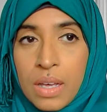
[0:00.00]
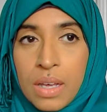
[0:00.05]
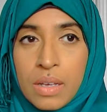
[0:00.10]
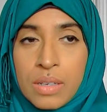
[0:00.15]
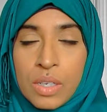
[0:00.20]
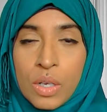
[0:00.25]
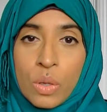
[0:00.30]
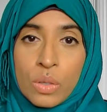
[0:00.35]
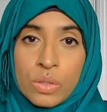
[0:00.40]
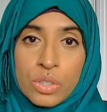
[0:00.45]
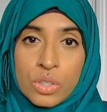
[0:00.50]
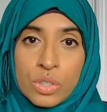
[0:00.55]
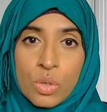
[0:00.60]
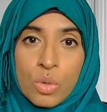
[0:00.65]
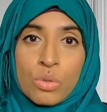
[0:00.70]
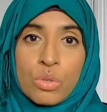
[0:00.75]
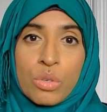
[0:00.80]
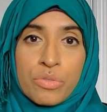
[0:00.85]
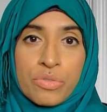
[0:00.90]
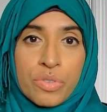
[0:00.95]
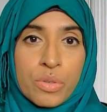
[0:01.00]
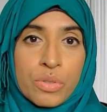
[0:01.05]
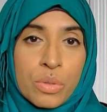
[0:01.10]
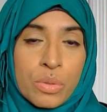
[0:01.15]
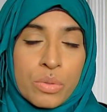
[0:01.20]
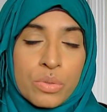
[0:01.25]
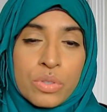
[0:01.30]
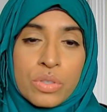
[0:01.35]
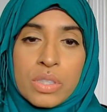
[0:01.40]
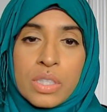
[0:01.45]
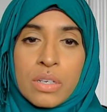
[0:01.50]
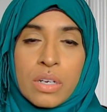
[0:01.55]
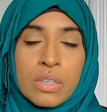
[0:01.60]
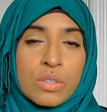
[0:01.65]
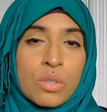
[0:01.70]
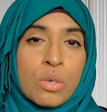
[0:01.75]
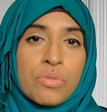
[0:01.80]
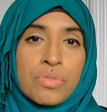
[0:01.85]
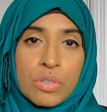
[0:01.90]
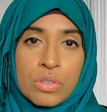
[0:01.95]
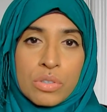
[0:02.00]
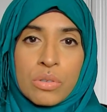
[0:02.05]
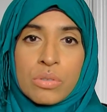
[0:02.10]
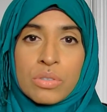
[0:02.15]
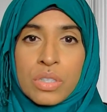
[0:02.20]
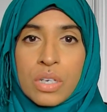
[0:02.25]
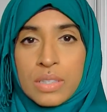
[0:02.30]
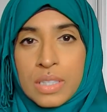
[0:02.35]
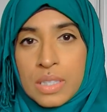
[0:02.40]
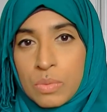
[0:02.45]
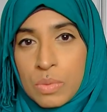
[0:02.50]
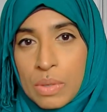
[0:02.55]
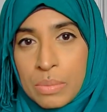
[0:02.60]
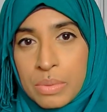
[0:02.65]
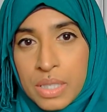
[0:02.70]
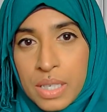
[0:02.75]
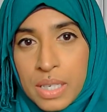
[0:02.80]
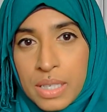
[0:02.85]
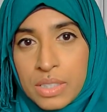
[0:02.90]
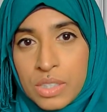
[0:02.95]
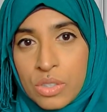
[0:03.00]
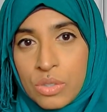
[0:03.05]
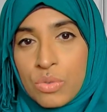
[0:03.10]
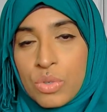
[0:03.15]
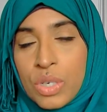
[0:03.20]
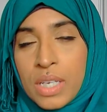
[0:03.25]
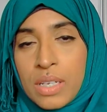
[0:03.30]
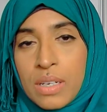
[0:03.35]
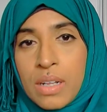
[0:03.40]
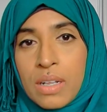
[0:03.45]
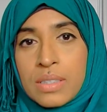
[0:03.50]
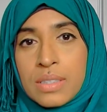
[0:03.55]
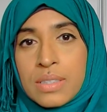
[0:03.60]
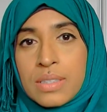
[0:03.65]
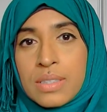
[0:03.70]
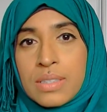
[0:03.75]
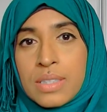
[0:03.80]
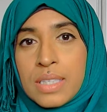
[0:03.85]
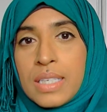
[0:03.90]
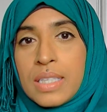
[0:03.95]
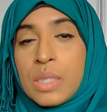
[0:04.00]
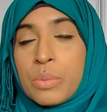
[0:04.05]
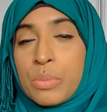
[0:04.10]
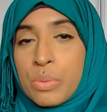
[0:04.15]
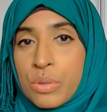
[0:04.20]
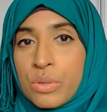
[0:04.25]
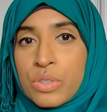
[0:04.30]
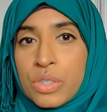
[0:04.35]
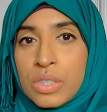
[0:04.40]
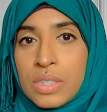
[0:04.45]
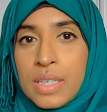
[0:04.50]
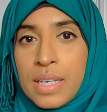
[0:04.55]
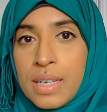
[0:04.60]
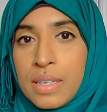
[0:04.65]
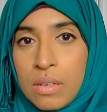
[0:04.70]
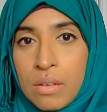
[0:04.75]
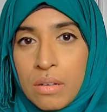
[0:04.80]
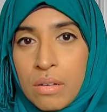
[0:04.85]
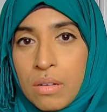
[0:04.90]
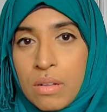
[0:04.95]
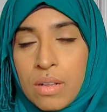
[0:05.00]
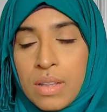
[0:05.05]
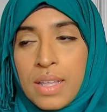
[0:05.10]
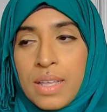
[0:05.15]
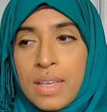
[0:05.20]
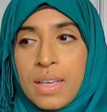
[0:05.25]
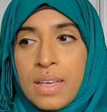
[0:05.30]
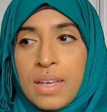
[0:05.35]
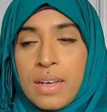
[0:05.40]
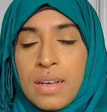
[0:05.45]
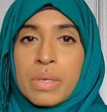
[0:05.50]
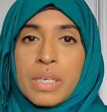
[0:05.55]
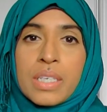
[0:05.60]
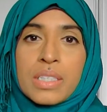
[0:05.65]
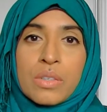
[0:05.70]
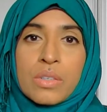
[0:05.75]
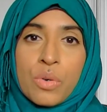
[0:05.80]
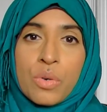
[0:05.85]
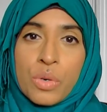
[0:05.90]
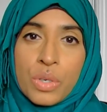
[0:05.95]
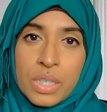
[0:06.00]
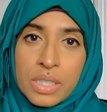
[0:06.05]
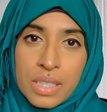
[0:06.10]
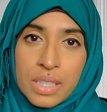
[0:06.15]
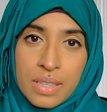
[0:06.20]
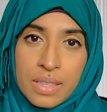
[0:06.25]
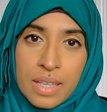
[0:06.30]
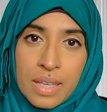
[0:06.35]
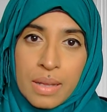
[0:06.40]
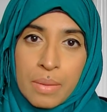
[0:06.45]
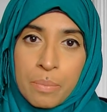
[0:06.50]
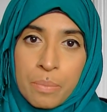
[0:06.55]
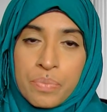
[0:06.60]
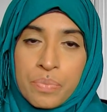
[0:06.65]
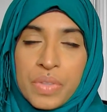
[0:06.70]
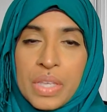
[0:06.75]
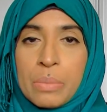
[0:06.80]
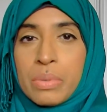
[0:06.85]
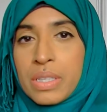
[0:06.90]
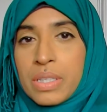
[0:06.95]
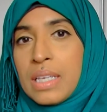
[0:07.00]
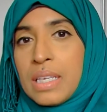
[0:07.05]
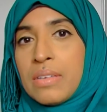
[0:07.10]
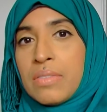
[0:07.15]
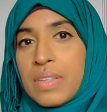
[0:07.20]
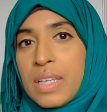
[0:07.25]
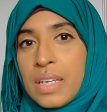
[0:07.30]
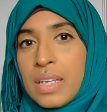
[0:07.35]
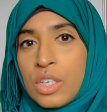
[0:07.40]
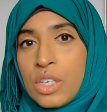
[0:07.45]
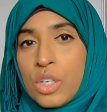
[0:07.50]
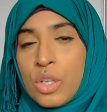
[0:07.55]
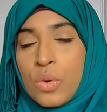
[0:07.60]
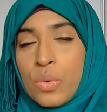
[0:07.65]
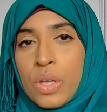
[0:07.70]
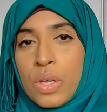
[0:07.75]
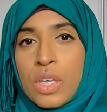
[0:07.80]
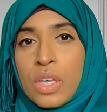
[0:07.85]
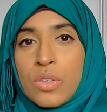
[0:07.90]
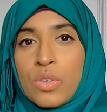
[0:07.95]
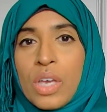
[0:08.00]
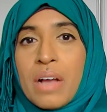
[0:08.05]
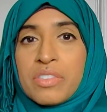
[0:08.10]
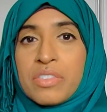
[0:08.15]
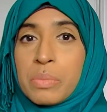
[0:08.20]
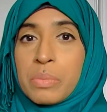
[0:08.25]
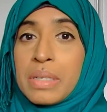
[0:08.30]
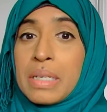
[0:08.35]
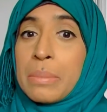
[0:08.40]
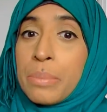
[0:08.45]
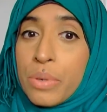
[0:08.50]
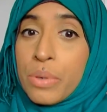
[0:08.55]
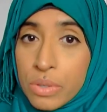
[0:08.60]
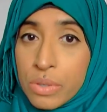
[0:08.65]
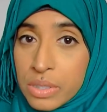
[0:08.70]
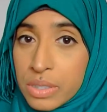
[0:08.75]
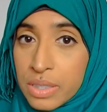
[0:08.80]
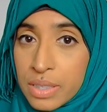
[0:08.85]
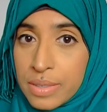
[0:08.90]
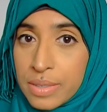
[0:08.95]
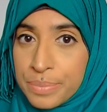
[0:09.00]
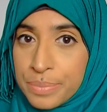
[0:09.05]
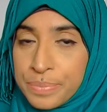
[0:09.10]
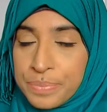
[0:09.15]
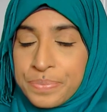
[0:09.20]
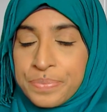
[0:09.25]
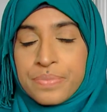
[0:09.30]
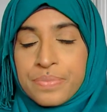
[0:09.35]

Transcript: And also your photos. There are no photos on this website, so you cannot see the person at all, because according to them, they believe that, you know, you have to meet in person